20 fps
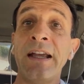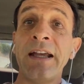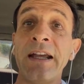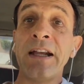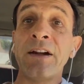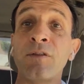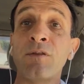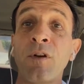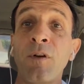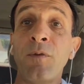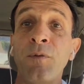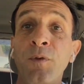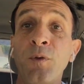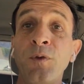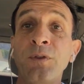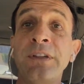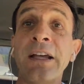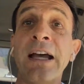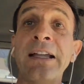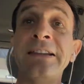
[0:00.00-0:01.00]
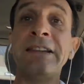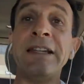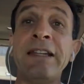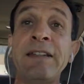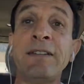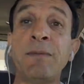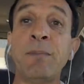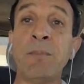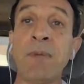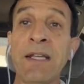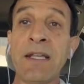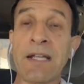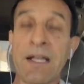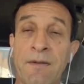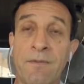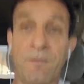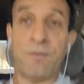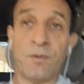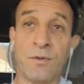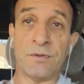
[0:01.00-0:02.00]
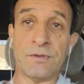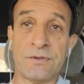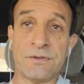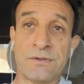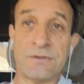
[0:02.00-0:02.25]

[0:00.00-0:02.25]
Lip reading: a raw food, at least vegan food,